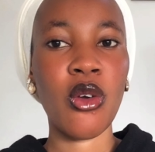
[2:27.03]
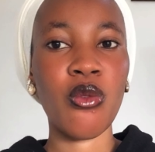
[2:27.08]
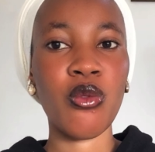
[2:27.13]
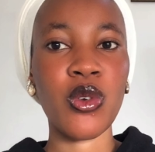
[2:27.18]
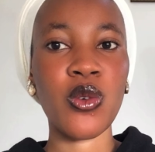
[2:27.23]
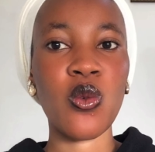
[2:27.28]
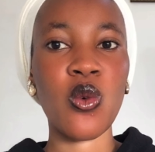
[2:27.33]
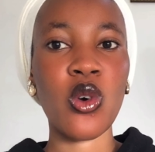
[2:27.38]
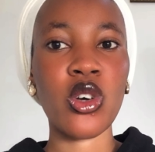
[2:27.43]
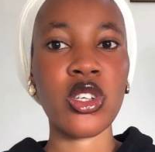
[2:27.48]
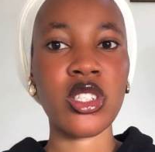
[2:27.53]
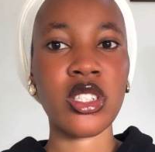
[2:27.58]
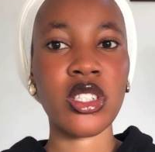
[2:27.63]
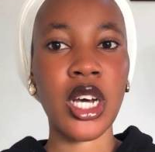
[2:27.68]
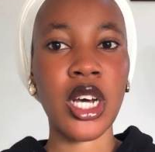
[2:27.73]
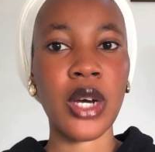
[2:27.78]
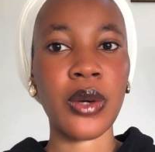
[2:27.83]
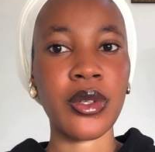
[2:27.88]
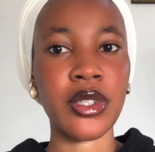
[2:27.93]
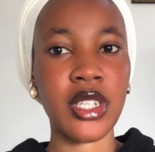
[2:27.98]
We wash
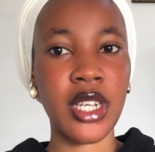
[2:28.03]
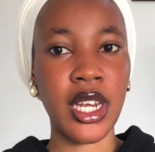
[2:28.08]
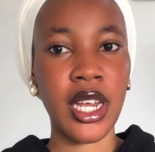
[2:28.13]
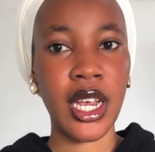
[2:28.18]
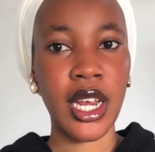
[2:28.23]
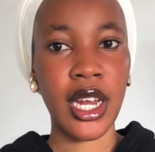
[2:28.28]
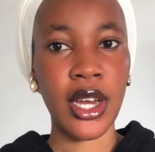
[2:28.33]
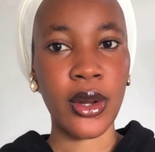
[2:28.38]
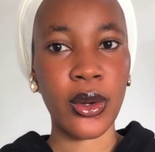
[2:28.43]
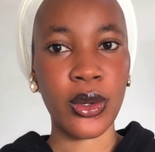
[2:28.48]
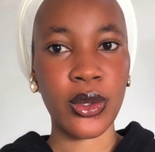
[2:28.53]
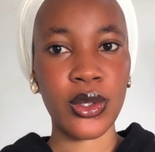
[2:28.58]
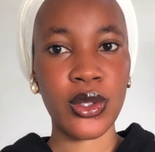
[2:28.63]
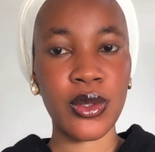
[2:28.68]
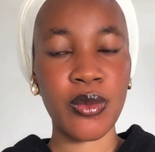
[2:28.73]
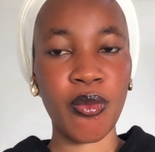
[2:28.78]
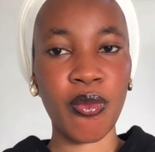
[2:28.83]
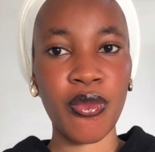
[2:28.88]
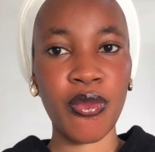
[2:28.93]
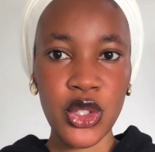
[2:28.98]
down there a lot.
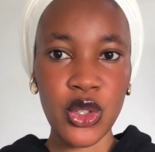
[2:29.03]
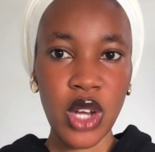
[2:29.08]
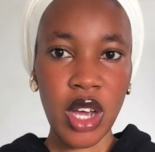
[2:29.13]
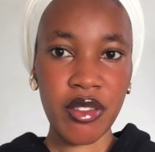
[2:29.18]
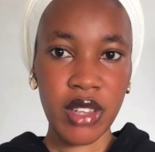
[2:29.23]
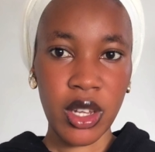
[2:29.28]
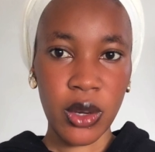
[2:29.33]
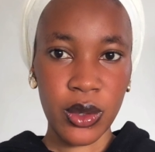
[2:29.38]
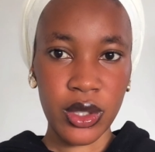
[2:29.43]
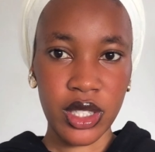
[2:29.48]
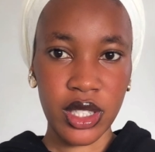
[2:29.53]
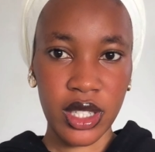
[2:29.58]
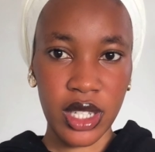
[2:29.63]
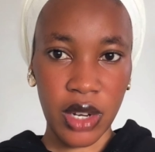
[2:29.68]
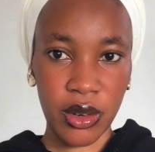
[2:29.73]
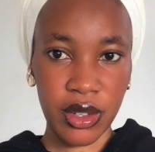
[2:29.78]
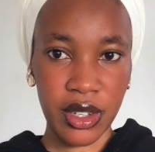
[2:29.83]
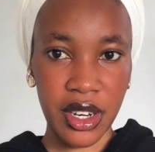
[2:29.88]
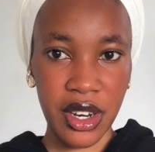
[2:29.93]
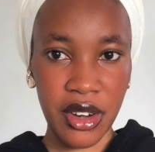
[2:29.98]
You know, after washing
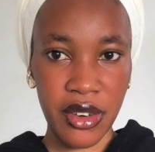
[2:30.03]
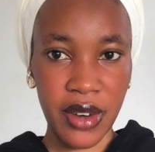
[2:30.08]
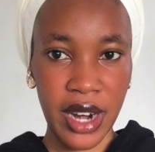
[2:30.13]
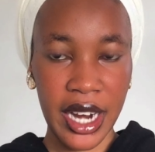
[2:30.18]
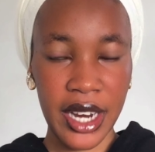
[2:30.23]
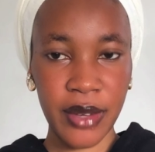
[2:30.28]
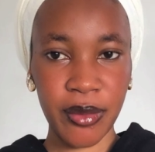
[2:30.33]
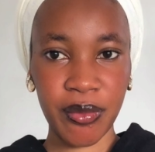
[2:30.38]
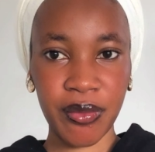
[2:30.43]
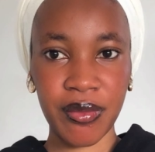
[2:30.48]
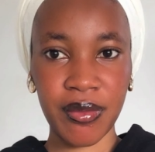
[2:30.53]
down there, right?